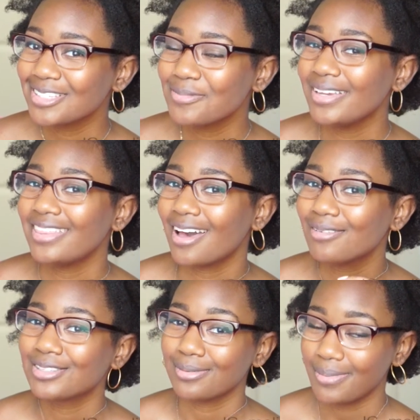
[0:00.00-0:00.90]
to me. That
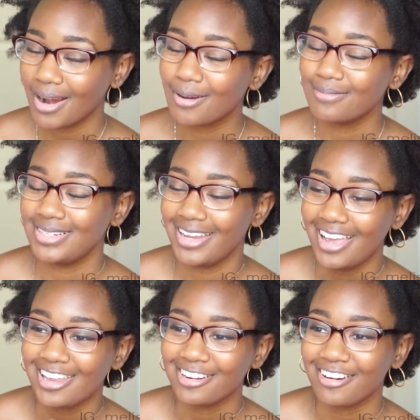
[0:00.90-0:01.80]
was a perm she
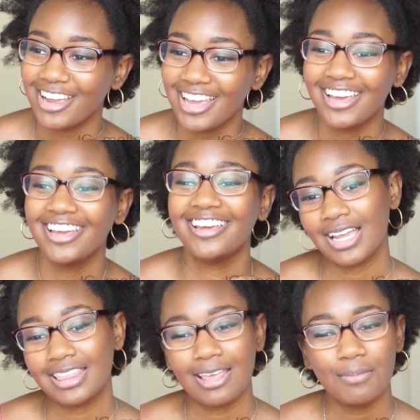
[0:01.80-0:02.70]
had in her head.
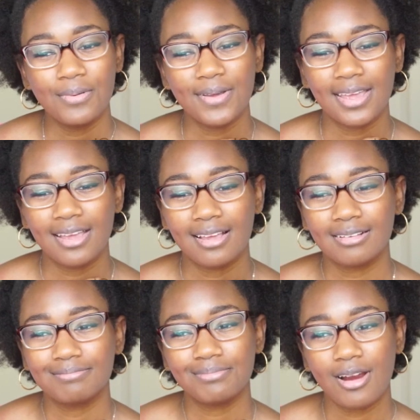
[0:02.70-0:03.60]
At that point,
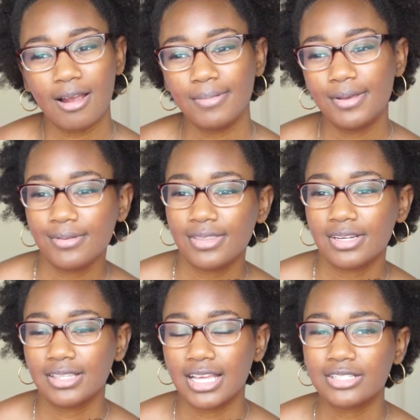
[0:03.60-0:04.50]
probably within
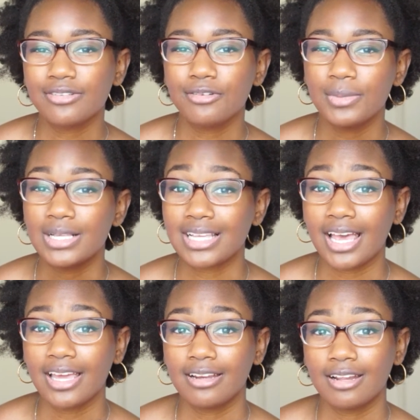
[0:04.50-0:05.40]
the next few months, I
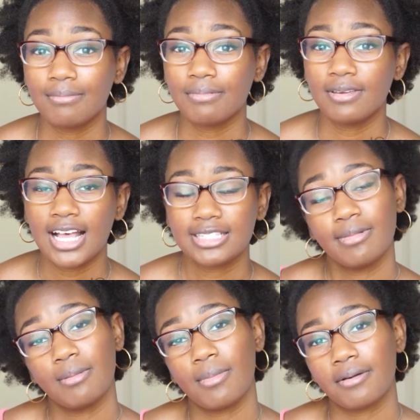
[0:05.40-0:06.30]
ended up asking
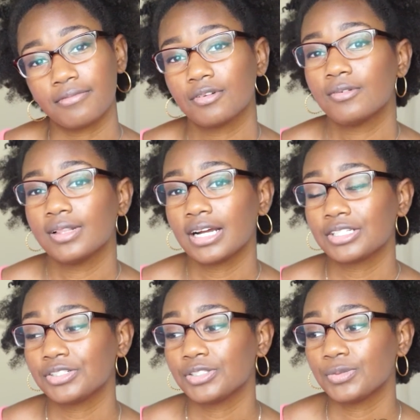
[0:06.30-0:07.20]
my mom for a
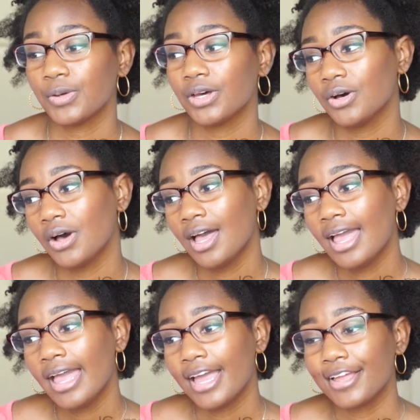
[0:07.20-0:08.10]
relaxer as well,
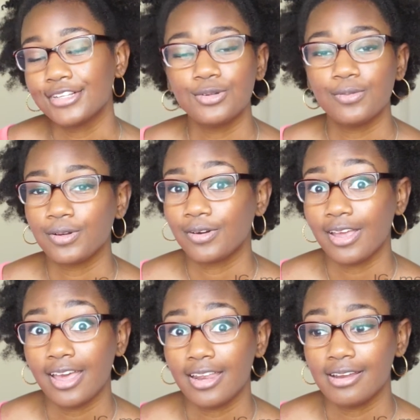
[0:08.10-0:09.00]
and she went on
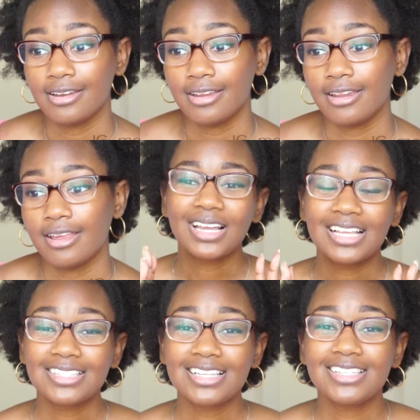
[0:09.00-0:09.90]
ahead and did it.
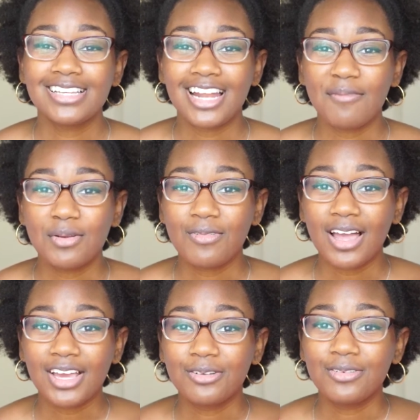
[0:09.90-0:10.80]
And since then, I've been
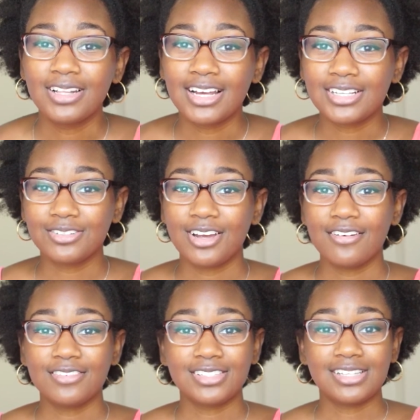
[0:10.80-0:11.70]
rocking a relaxer
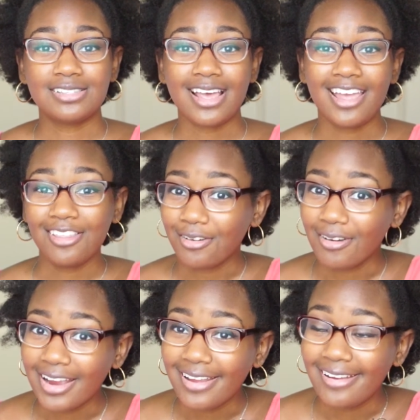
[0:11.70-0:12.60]
ever since 8th
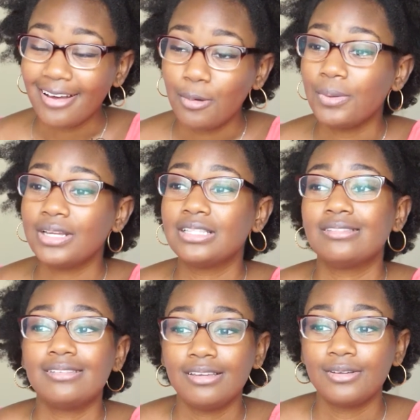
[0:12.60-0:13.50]
grade up
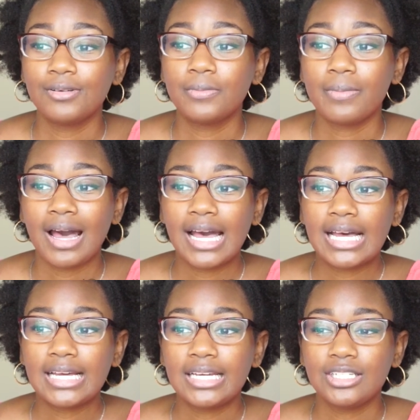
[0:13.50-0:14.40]
until
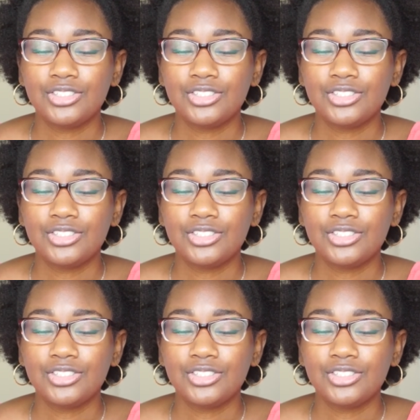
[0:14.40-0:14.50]
my